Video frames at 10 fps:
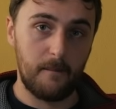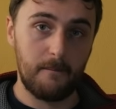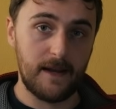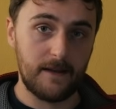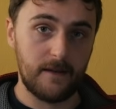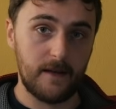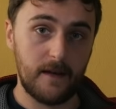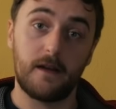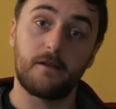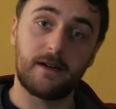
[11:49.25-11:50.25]
made
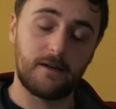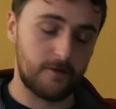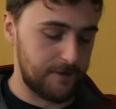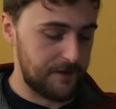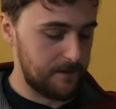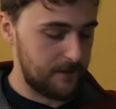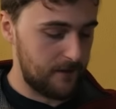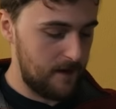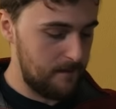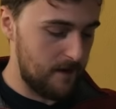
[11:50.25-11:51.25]
here around Christmas
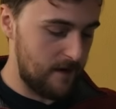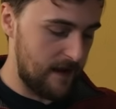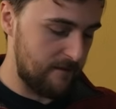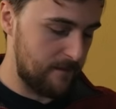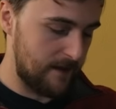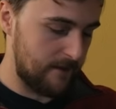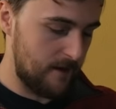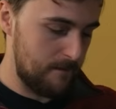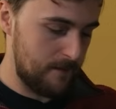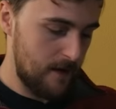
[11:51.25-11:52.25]
time that I have picked
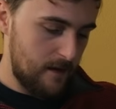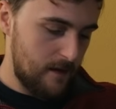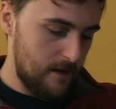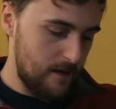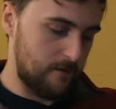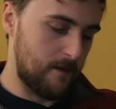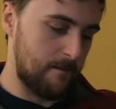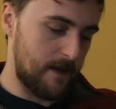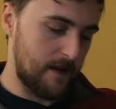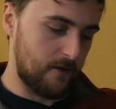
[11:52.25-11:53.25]
up. Another one
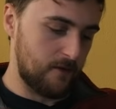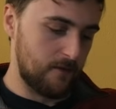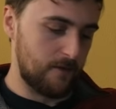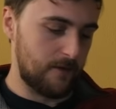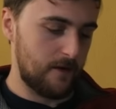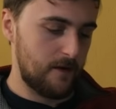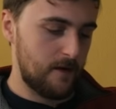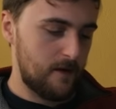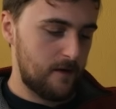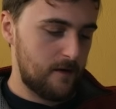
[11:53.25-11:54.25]
being called
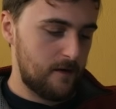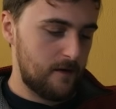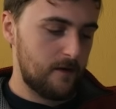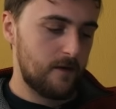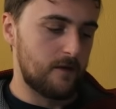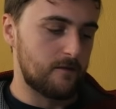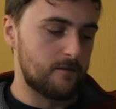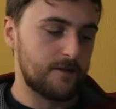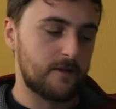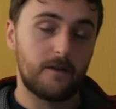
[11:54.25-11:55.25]
the
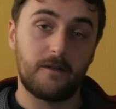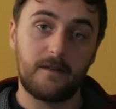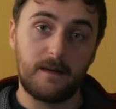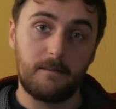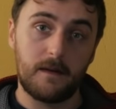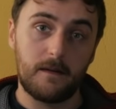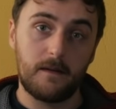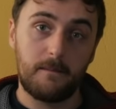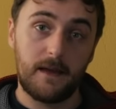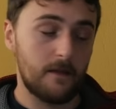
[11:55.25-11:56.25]
Rosco di
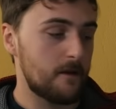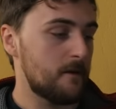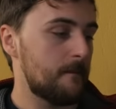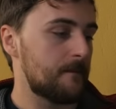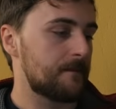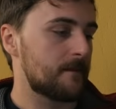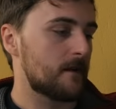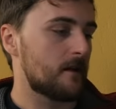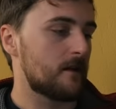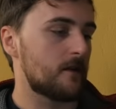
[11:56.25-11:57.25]
Pino
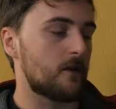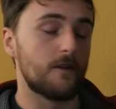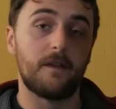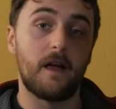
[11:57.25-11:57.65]
con